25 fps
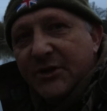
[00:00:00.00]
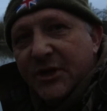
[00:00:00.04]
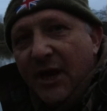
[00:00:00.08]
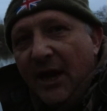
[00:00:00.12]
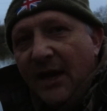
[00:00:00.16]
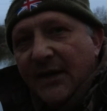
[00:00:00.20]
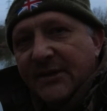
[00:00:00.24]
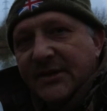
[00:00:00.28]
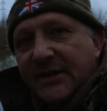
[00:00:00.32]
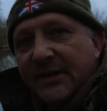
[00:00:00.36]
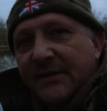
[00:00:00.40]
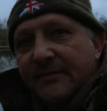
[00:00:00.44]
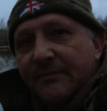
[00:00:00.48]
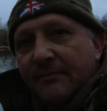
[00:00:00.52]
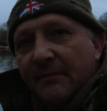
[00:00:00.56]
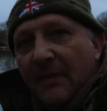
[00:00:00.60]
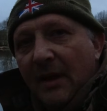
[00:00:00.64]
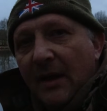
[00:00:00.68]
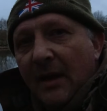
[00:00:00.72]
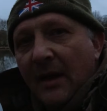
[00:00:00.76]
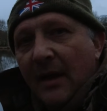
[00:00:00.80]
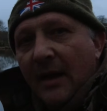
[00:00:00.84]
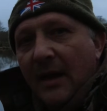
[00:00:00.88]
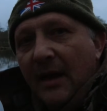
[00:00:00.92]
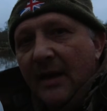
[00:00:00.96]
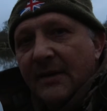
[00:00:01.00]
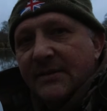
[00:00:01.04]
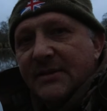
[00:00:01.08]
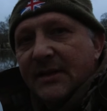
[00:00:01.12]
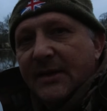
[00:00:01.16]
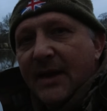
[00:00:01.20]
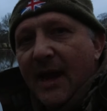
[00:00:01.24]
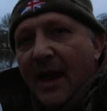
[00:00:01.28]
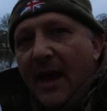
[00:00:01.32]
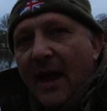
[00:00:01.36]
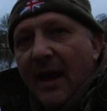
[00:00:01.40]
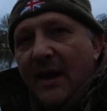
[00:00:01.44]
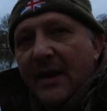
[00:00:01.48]
chasing, and
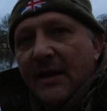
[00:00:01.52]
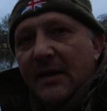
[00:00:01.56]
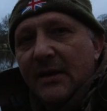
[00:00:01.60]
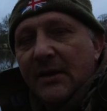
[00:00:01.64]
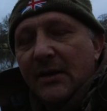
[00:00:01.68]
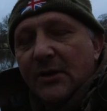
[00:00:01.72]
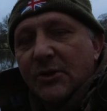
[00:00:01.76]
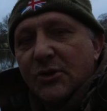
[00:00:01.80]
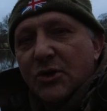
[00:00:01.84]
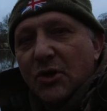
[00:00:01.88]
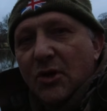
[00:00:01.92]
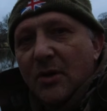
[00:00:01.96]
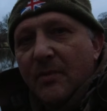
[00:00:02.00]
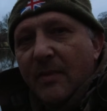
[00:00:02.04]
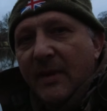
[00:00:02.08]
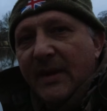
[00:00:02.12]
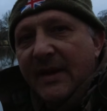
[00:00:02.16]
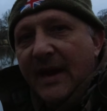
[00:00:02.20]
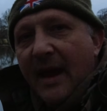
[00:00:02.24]
today you join me